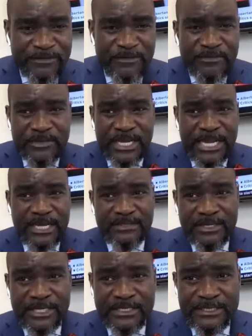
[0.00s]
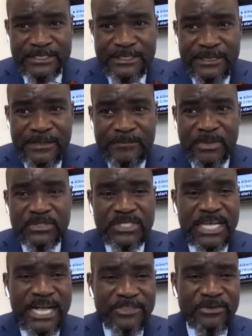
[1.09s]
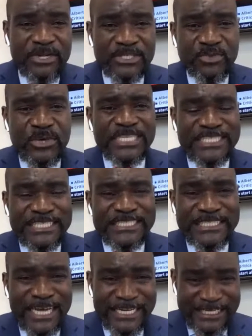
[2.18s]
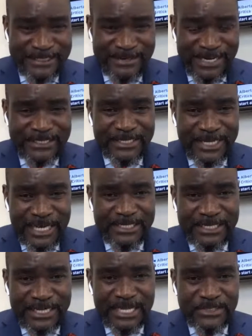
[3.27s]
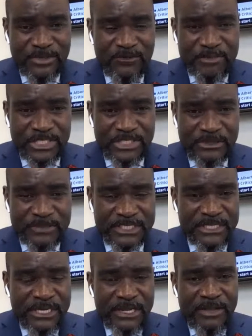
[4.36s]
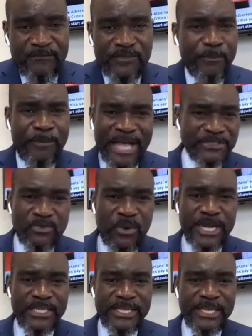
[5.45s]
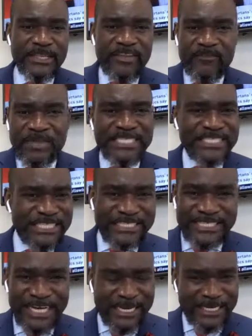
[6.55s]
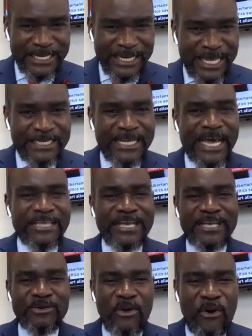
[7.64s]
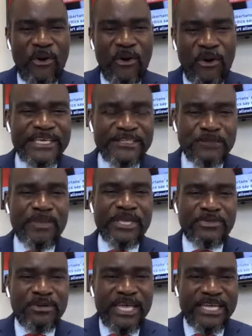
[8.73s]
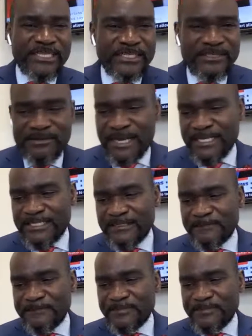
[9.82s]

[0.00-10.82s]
for the Catholics, because the Catholics were dilly-dallying, right? The Catholic Council of Bishops. For the past 1 year, they've been dilly-dallying, and I can only speculate, right?